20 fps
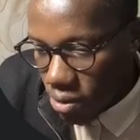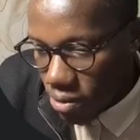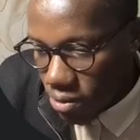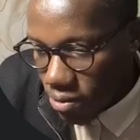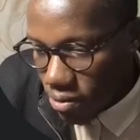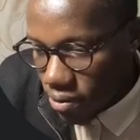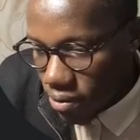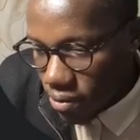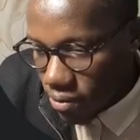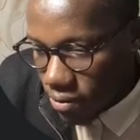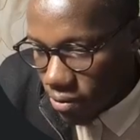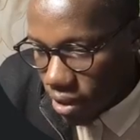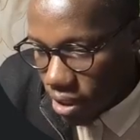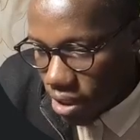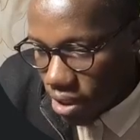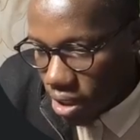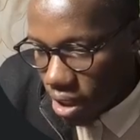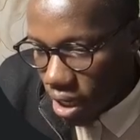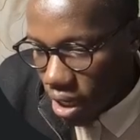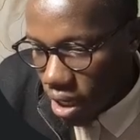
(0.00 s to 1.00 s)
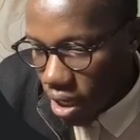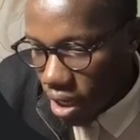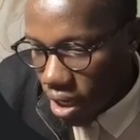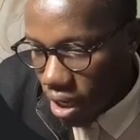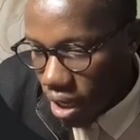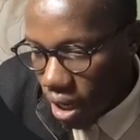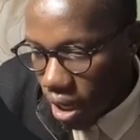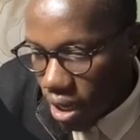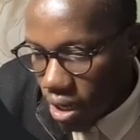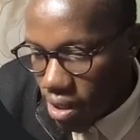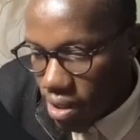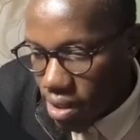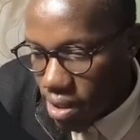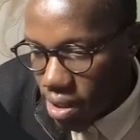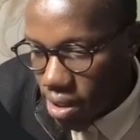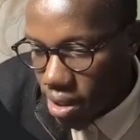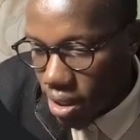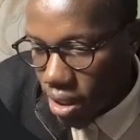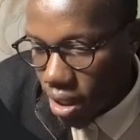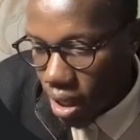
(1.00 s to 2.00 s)
of fetch a
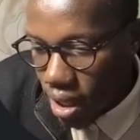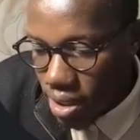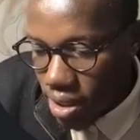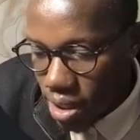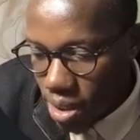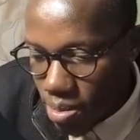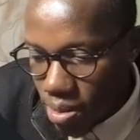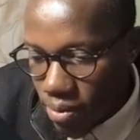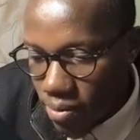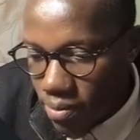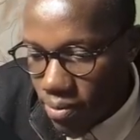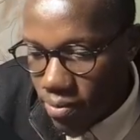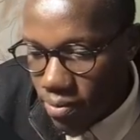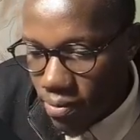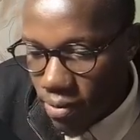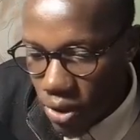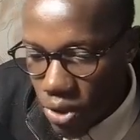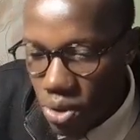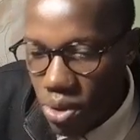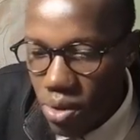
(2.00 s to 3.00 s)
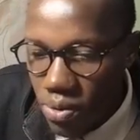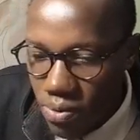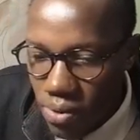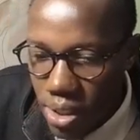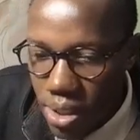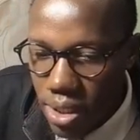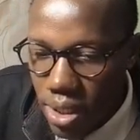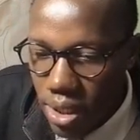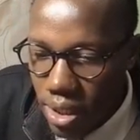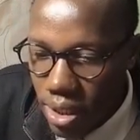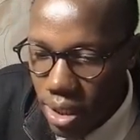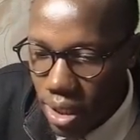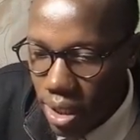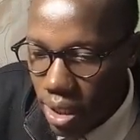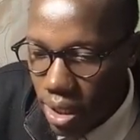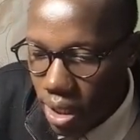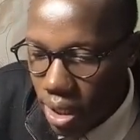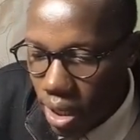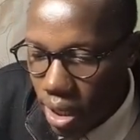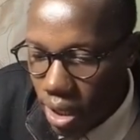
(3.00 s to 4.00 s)
zipped version of it, and
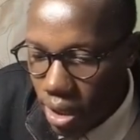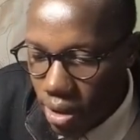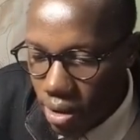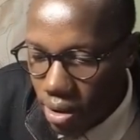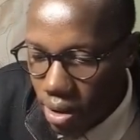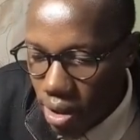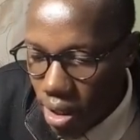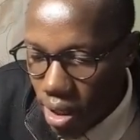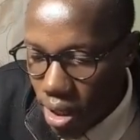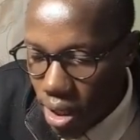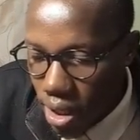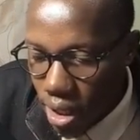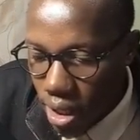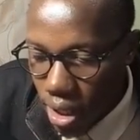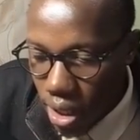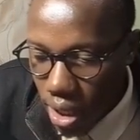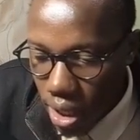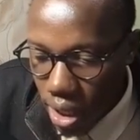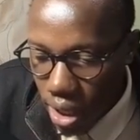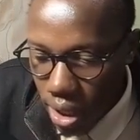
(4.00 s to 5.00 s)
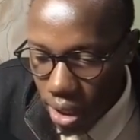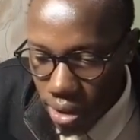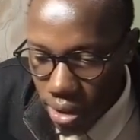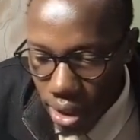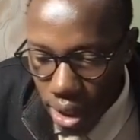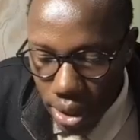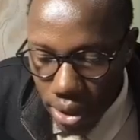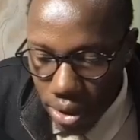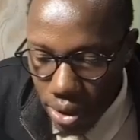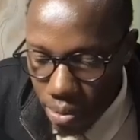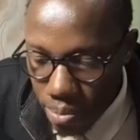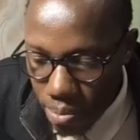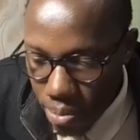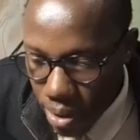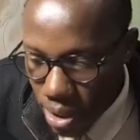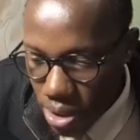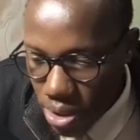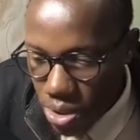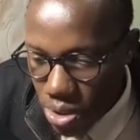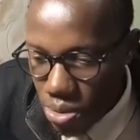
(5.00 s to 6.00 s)
then
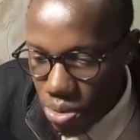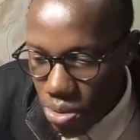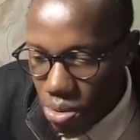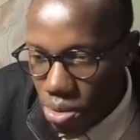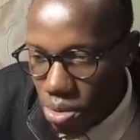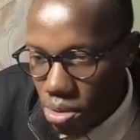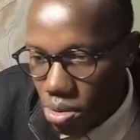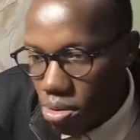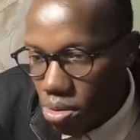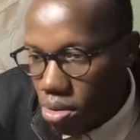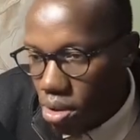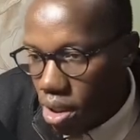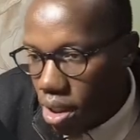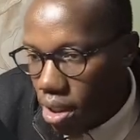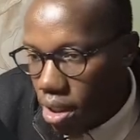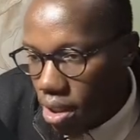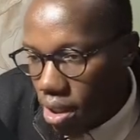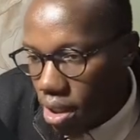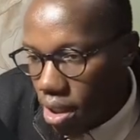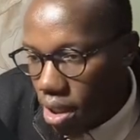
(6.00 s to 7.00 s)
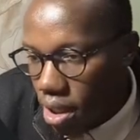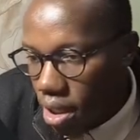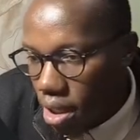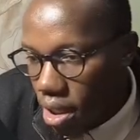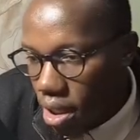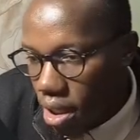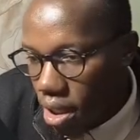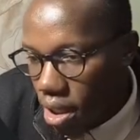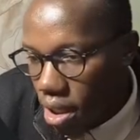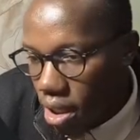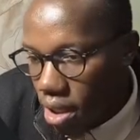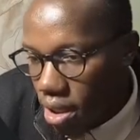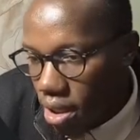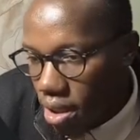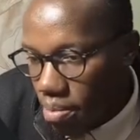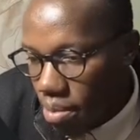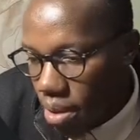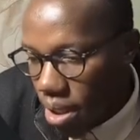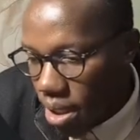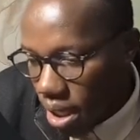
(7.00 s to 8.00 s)
uncompress to
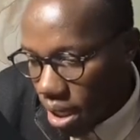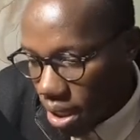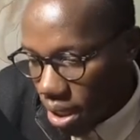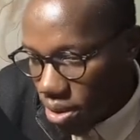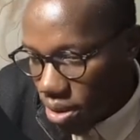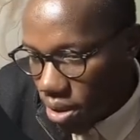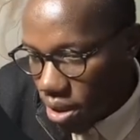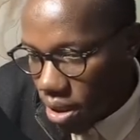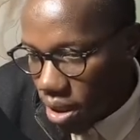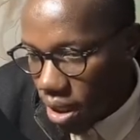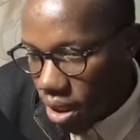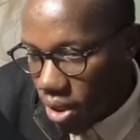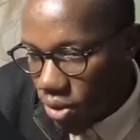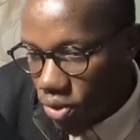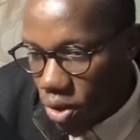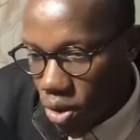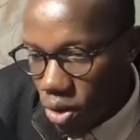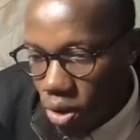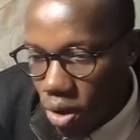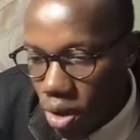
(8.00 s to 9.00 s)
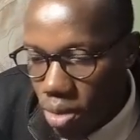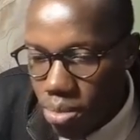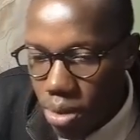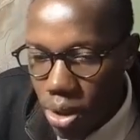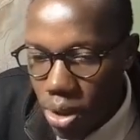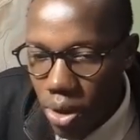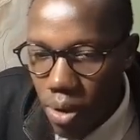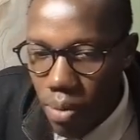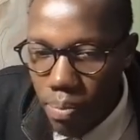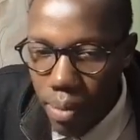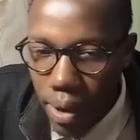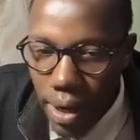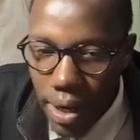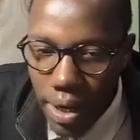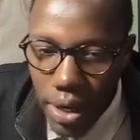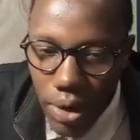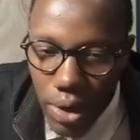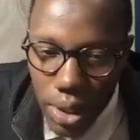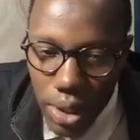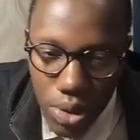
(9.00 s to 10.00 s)
the build directory. Then it will all be
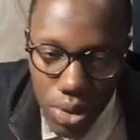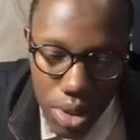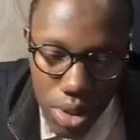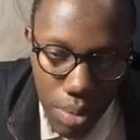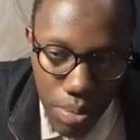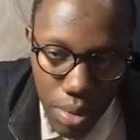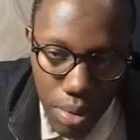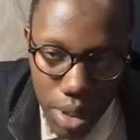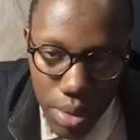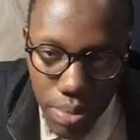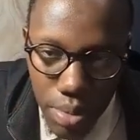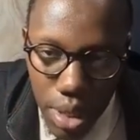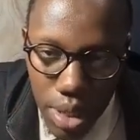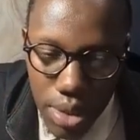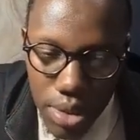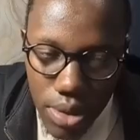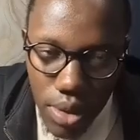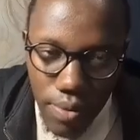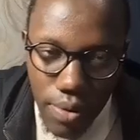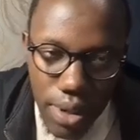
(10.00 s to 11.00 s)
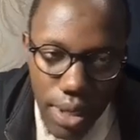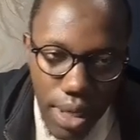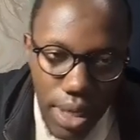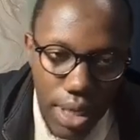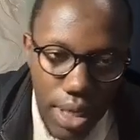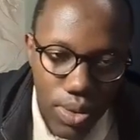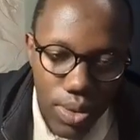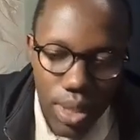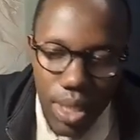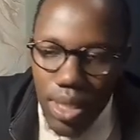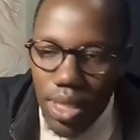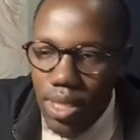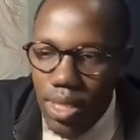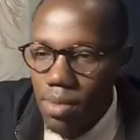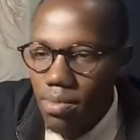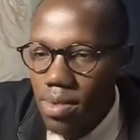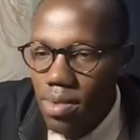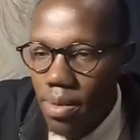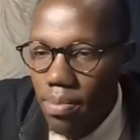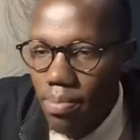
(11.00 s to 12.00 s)
compiled down into C++. Everything is within the
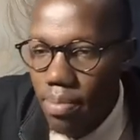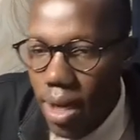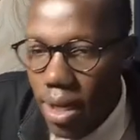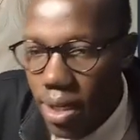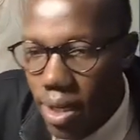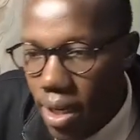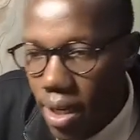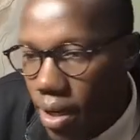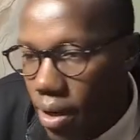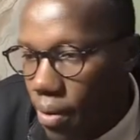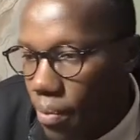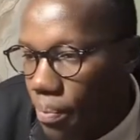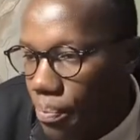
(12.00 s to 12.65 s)
same binary.